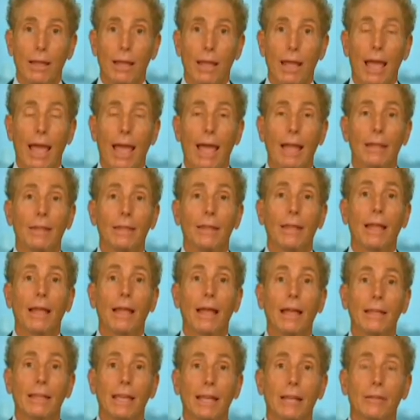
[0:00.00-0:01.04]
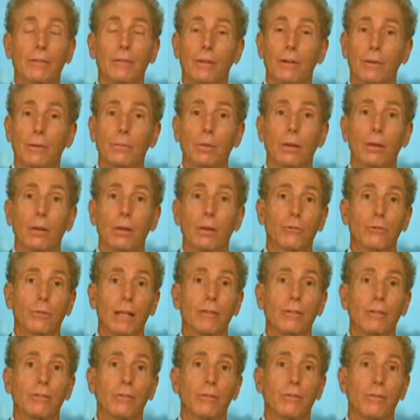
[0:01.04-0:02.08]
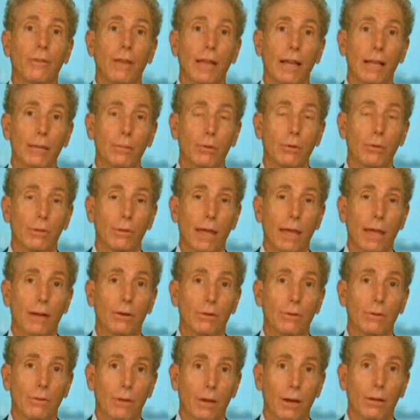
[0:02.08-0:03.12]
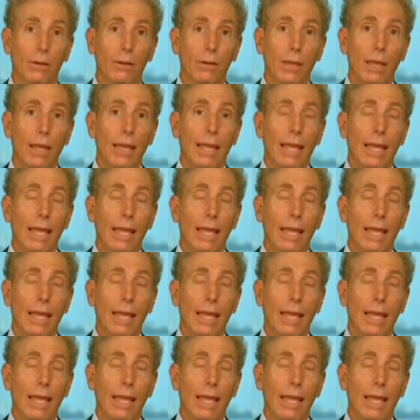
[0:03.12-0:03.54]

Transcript: And again, if an unpublished rate is available at that hotel,